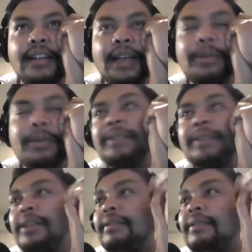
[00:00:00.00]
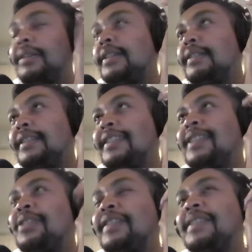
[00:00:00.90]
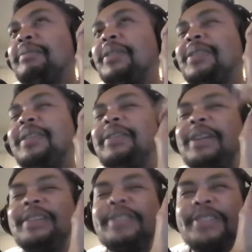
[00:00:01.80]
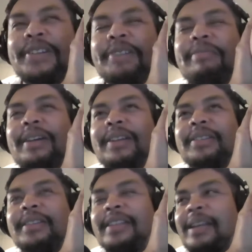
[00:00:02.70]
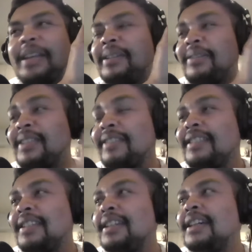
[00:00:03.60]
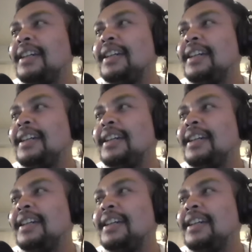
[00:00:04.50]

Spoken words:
mean, it's interesting because when you were talking about the aspect of safety,